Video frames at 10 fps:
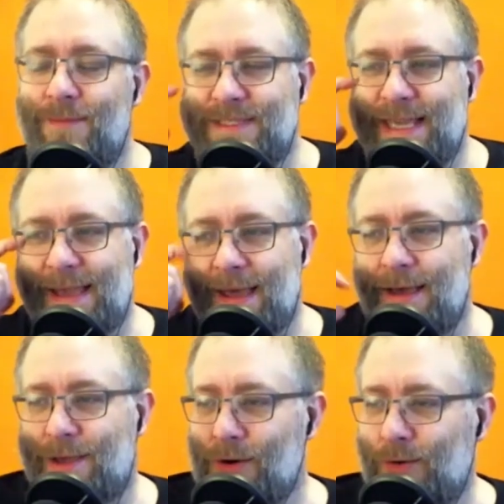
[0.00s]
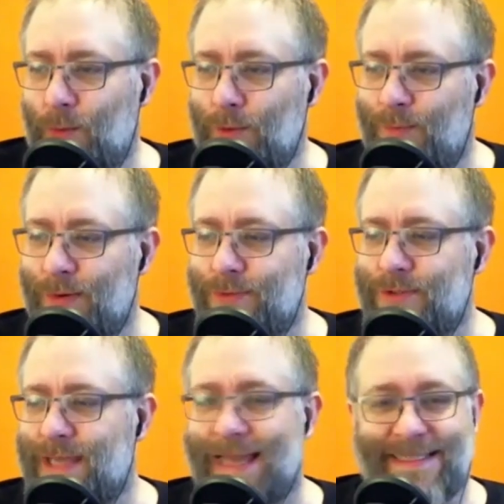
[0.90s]
"Take cotton wool
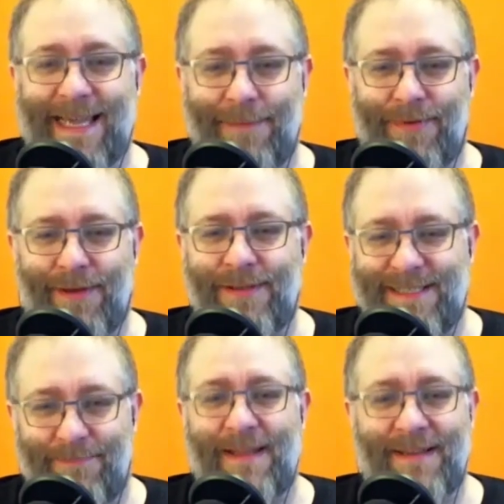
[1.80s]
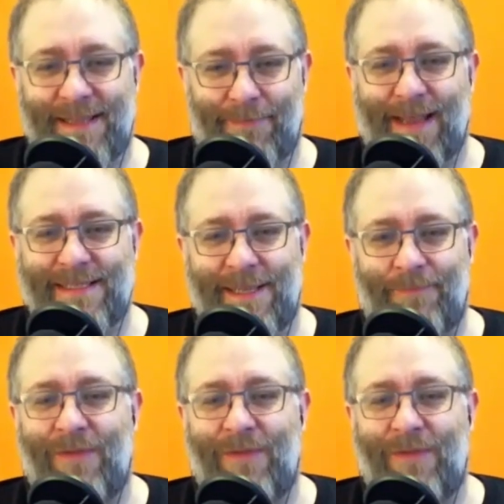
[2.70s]
balls and tape because it's better than a plaster.